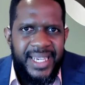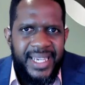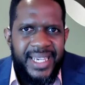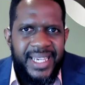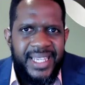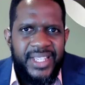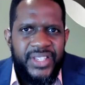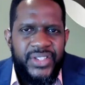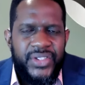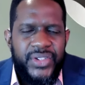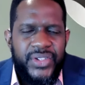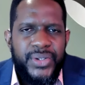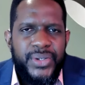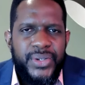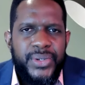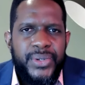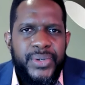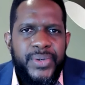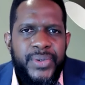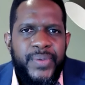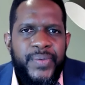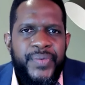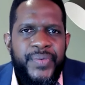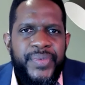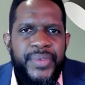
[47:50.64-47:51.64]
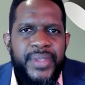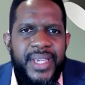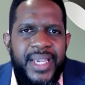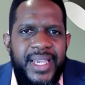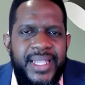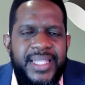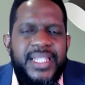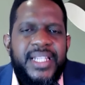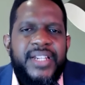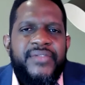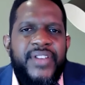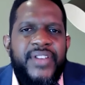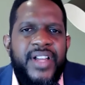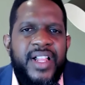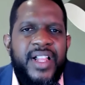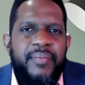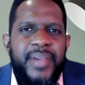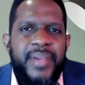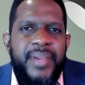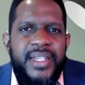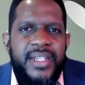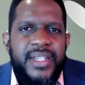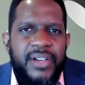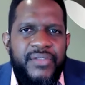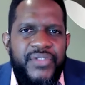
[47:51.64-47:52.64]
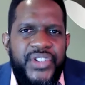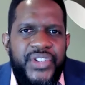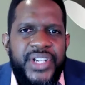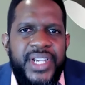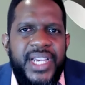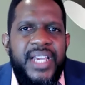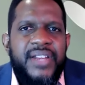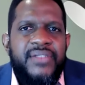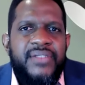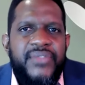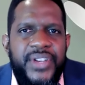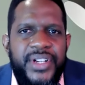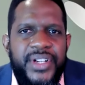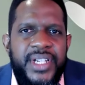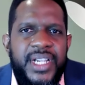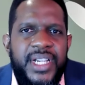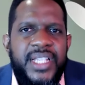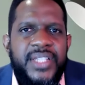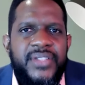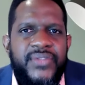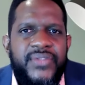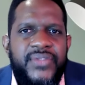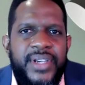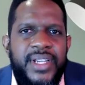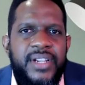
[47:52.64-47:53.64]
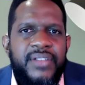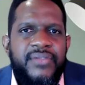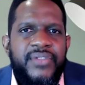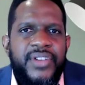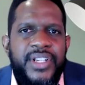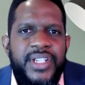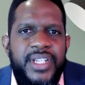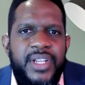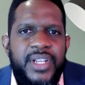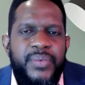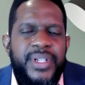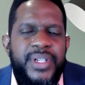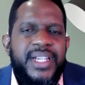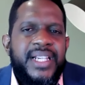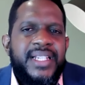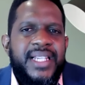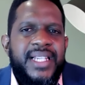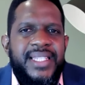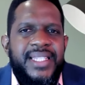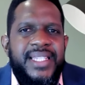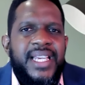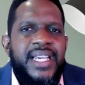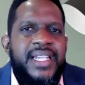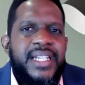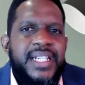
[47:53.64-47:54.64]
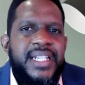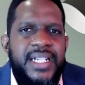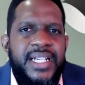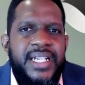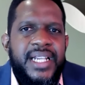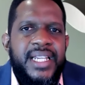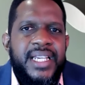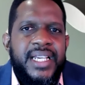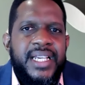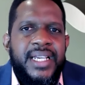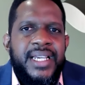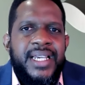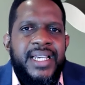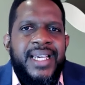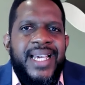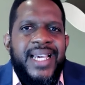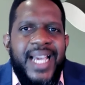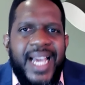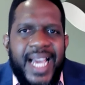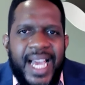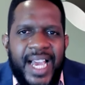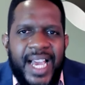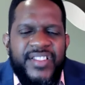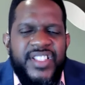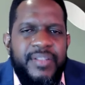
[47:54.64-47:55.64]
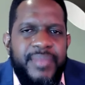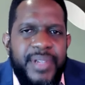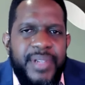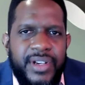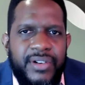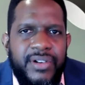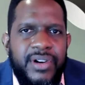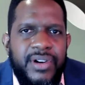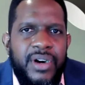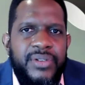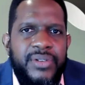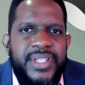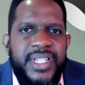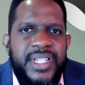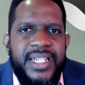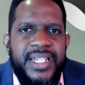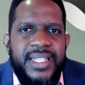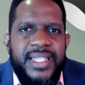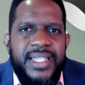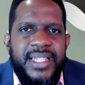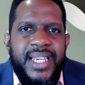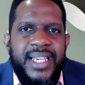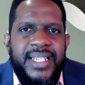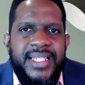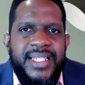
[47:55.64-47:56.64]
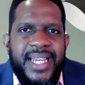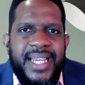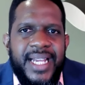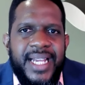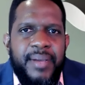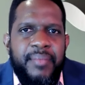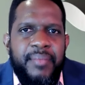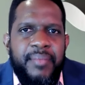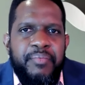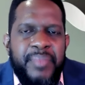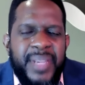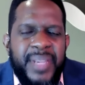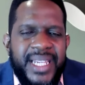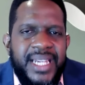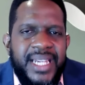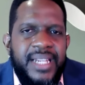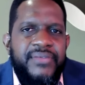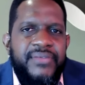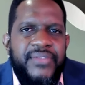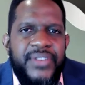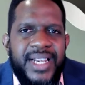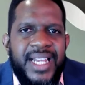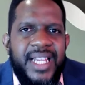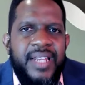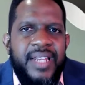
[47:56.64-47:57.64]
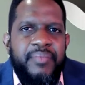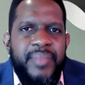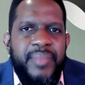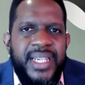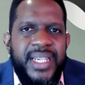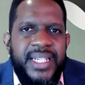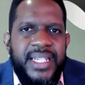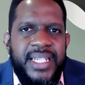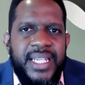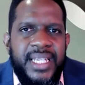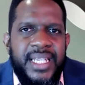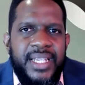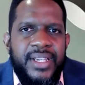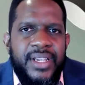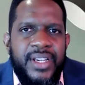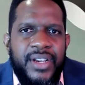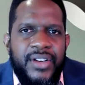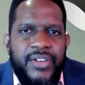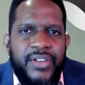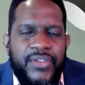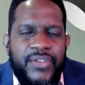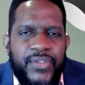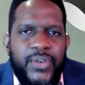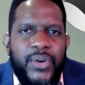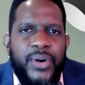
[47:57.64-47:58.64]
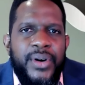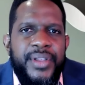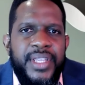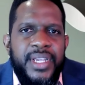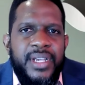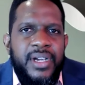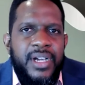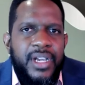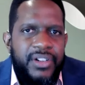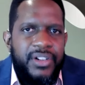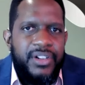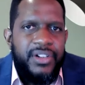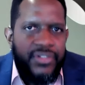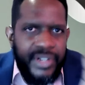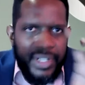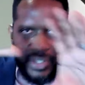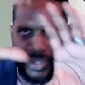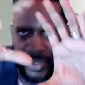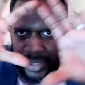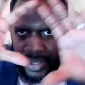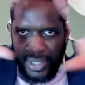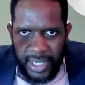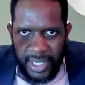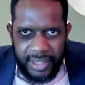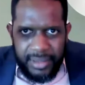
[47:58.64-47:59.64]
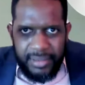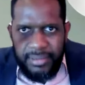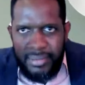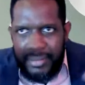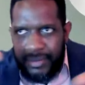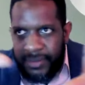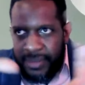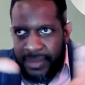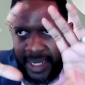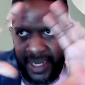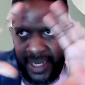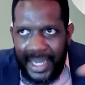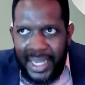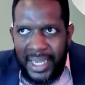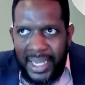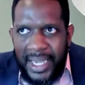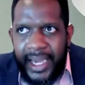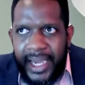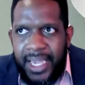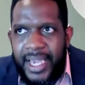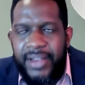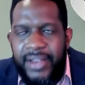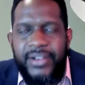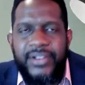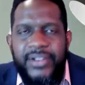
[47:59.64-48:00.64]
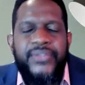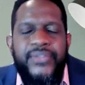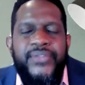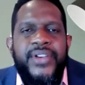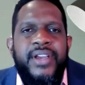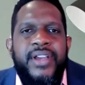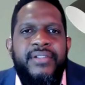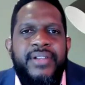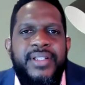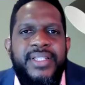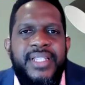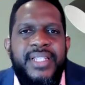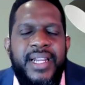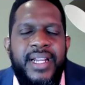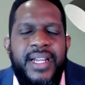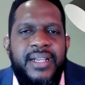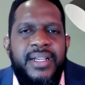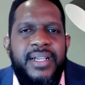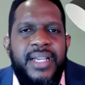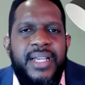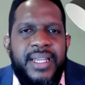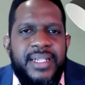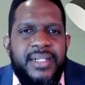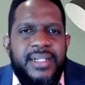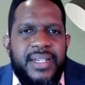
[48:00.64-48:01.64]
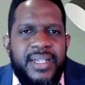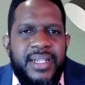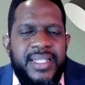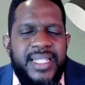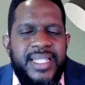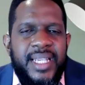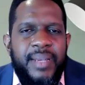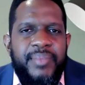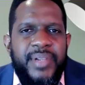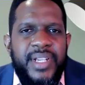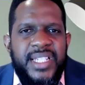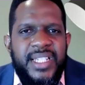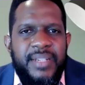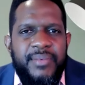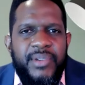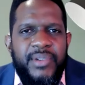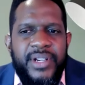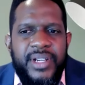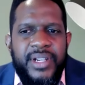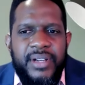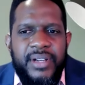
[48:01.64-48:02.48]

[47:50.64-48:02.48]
is to, in the development of shared visions for innovation, which as I said earlier, has to be grounded in things that are meaningful and meaty for the country, so not airy fairies and conceptions about